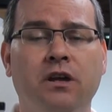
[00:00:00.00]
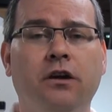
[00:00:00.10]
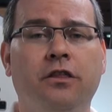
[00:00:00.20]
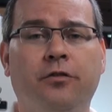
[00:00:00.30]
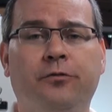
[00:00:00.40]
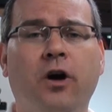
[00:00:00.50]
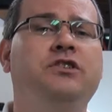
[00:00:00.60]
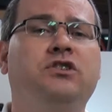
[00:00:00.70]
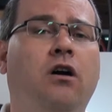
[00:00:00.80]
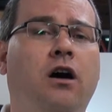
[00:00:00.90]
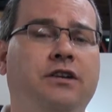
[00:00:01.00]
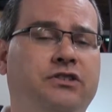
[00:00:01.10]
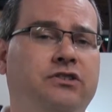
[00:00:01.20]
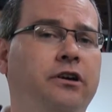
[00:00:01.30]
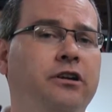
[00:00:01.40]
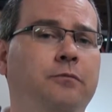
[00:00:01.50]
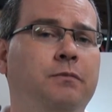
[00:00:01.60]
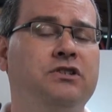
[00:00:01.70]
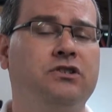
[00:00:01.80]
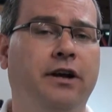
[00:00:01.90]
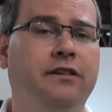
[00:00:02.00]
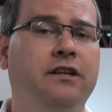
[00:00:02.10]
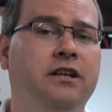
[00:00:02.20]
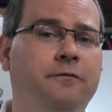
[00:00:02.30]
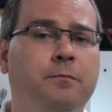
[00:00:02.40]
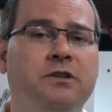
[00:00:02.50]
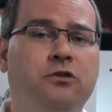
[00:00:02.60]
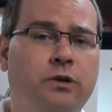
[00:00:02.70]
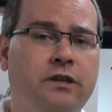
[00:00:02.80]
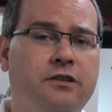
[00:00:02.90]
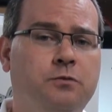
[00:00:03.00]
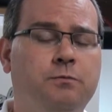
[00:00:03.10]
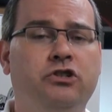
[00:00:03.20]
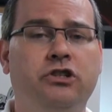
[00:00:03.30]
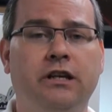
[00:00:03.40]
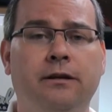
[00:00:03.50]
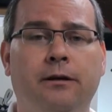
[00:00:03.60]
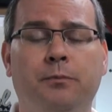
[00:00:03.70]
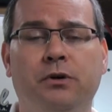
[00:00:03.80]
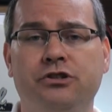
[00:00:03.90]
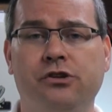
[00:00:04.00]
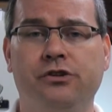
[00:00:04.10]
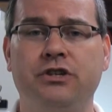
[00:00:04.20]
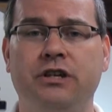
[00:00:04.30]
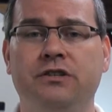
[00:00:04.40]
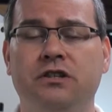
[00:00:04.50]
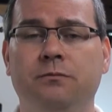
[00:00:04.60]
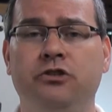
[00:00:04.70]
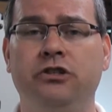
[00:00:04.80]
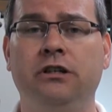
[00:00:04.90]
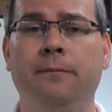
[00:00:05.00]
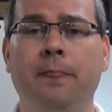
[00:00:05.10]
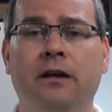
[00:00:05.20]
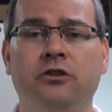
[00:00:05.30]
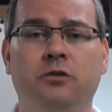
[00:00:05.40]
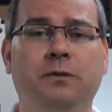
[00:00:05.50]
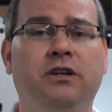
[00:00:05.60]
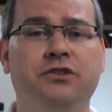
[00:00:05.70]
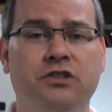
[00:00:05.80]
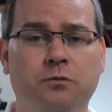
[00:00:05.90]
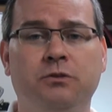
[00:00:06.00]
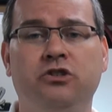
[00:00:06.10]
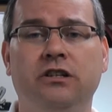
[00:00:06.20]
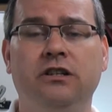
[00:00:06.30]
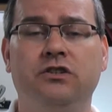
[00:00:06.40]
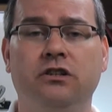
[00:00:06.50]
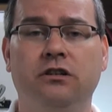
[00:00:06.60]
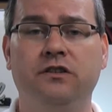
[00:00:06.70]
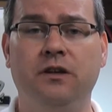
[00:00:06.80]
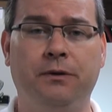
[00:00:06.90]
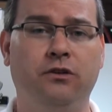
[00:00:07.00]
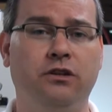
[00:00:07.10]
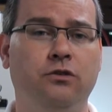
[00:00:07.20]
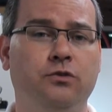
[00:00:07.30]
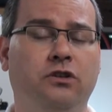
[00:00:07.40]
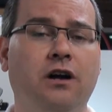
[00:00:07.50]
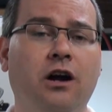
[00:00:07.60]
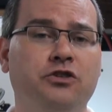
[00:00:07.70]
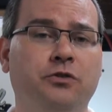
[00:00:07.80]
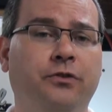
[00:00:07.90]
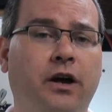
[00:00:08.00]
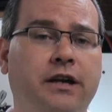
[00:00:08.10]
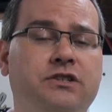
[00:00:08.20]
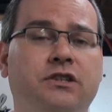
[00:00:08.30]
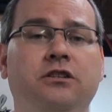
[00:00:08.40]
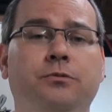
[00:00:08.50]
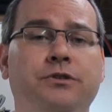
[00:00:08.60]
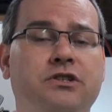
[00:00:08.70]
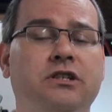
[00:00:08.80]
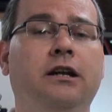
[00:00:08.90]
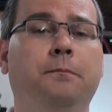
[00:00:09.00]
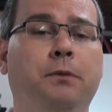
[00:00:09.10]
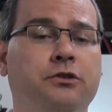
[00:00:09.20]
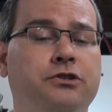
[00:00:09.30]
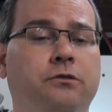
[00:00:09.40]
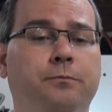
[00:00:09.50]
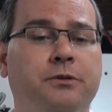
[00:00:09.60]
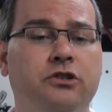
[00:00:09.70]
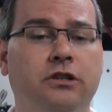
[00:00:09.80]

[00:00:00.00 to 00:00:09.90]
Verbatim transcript: The vise costs are going to be slightly different between this machine and a personal CNC machine, just because this machine is going to typically use a larger vise than you would see on a personal machine.